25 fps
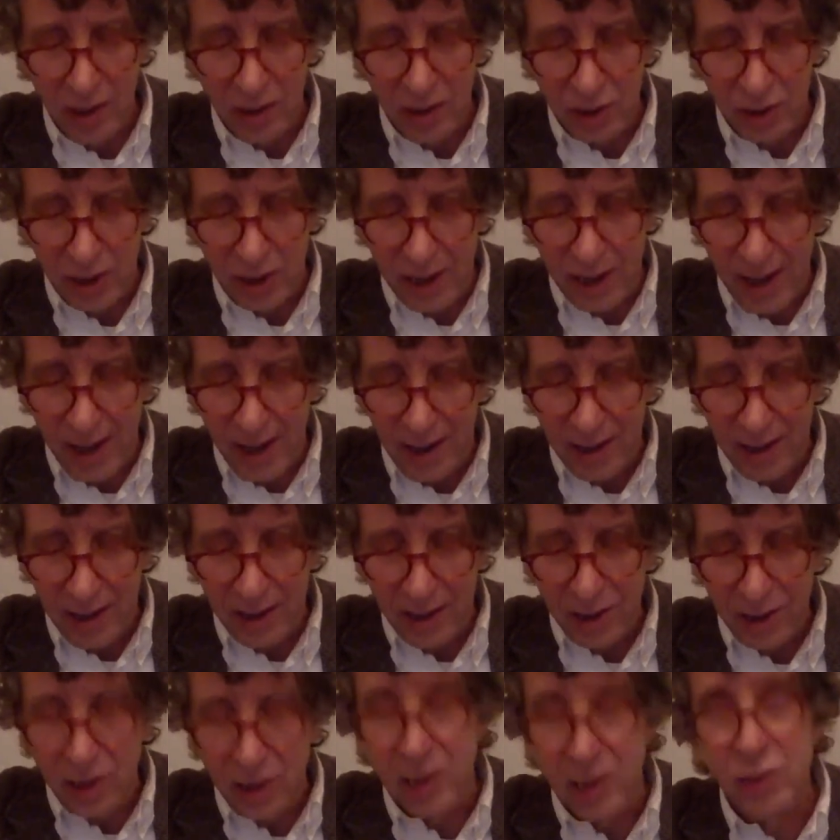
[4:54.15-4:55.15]
Gene
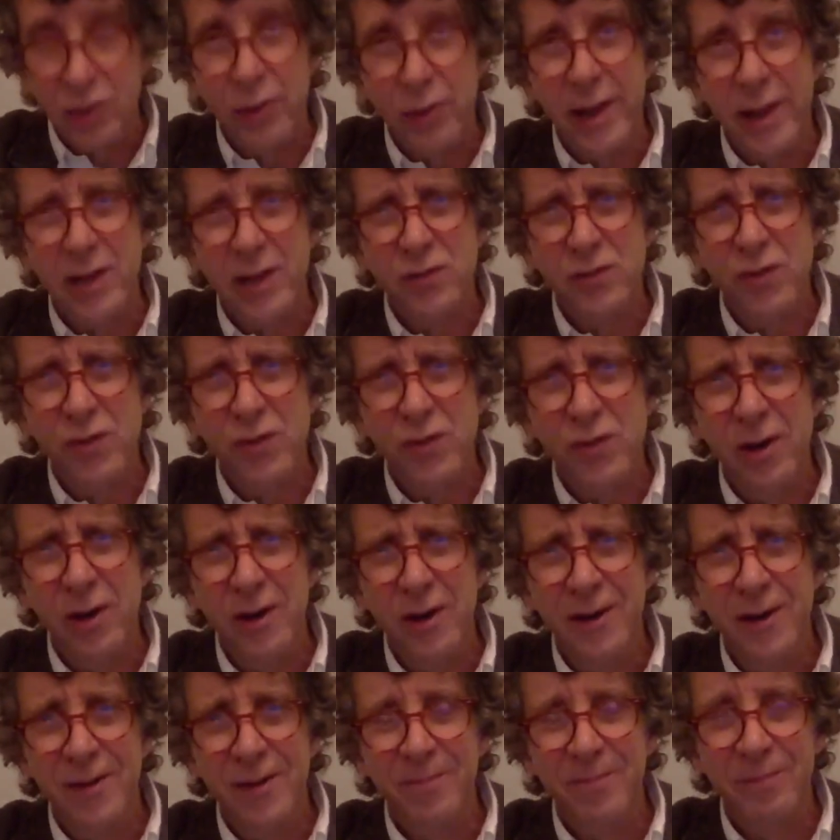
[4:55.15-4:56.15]
editing, gene transfer,
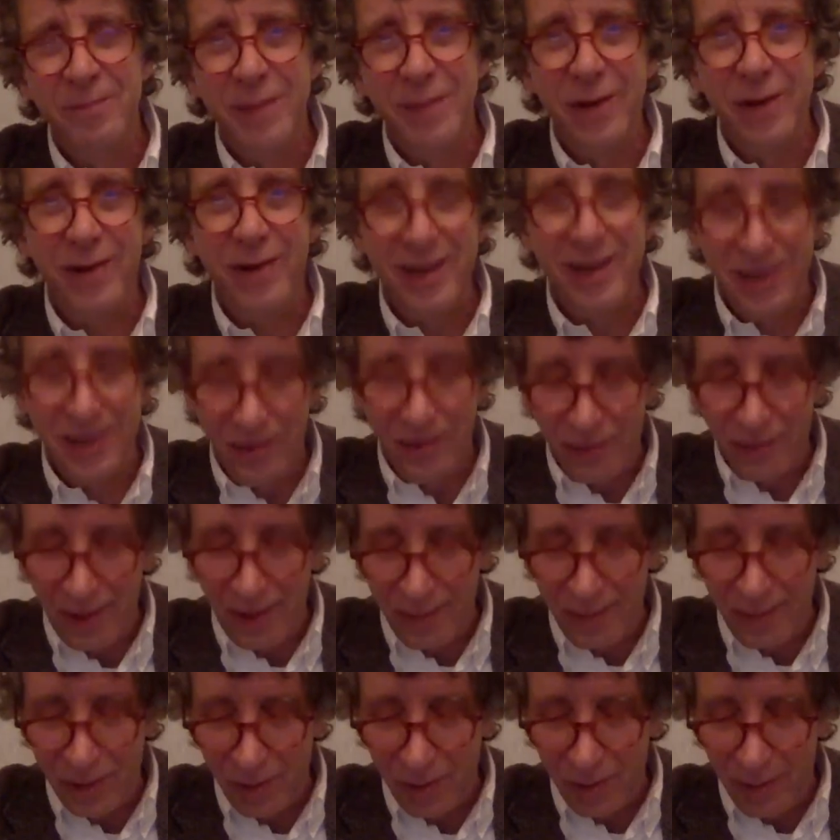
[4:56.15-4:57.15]
better
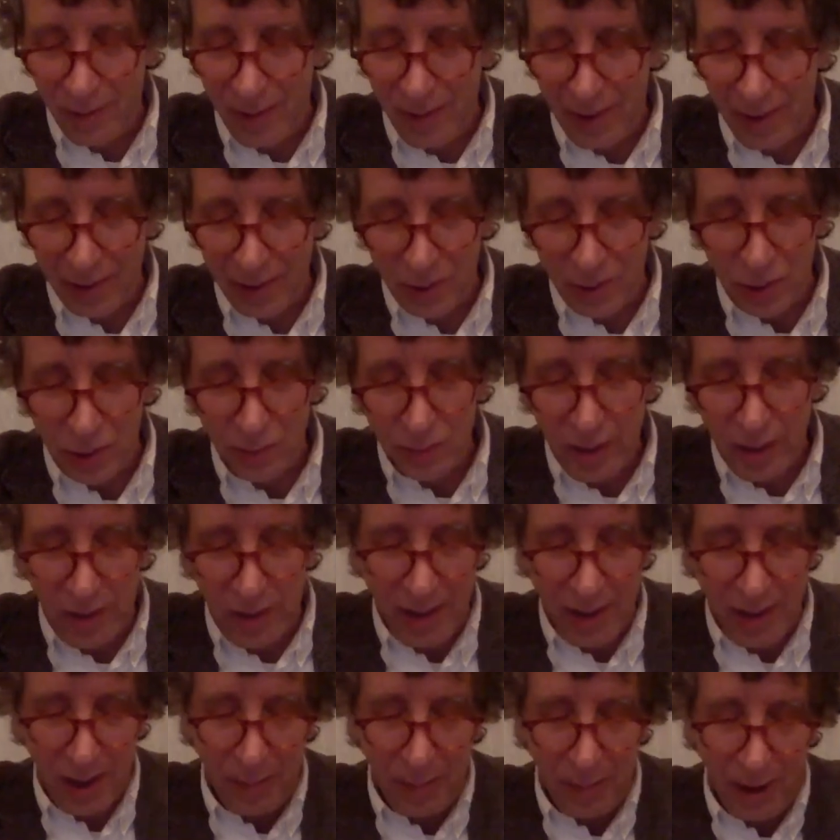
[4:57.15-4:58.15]
anti-inflammatory molecules, better
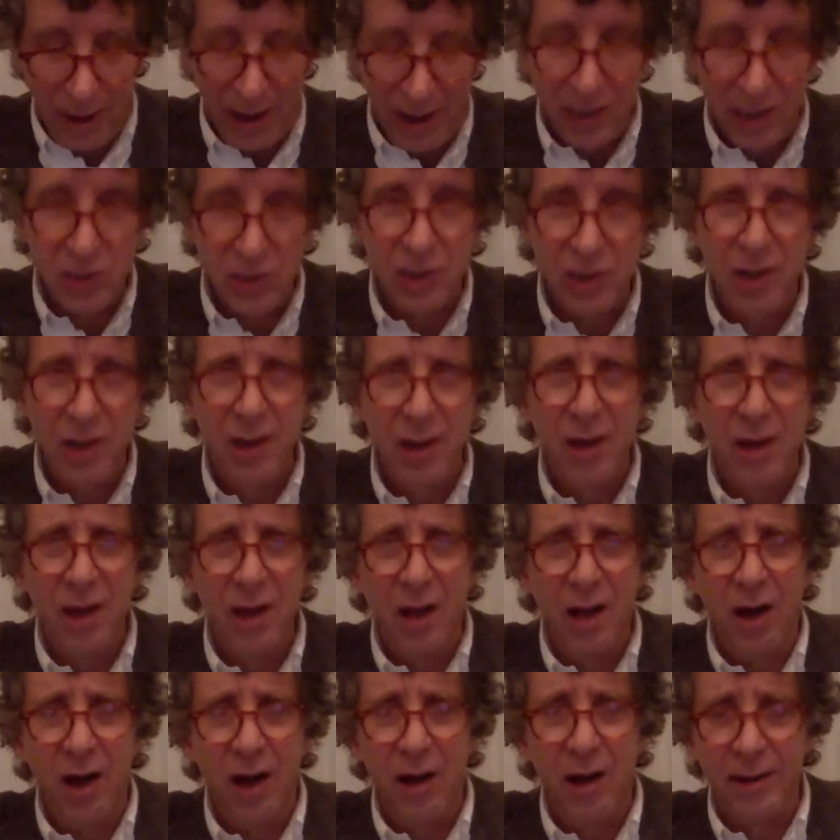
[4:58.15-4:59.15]
antibiotics,
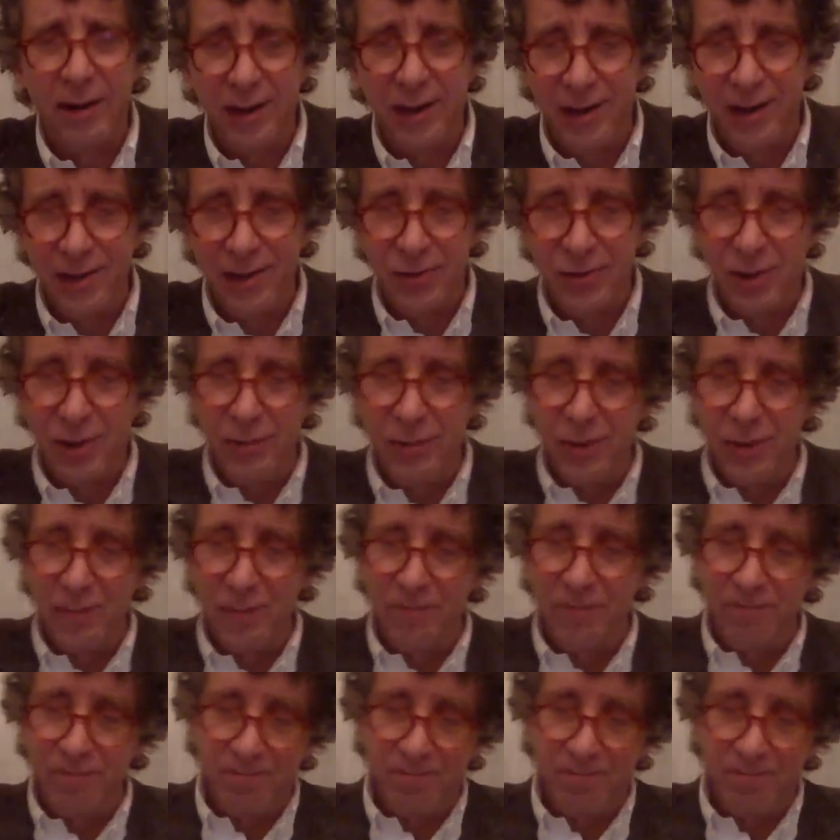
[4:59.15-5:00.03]
all can contribute.